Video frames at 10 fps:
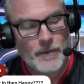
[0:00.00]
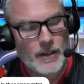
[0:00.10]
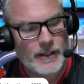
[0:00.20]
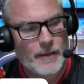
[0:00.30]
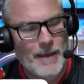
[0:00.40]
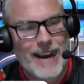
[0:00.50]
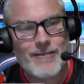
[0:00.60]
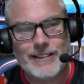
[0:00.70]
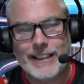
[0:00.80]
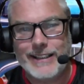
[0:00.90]
and then
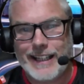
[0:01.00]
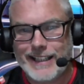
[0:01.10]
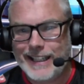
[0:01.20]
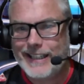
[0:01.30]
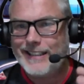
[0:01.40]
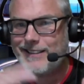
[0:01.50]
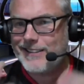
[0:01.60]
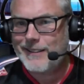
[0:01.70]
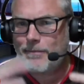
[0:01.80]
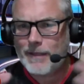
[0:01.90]
apparently they needed to
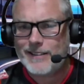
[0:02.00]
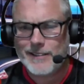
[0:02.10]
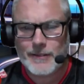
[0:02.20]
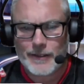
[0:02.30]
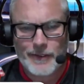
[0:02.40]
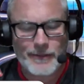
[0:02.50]
submit, uh,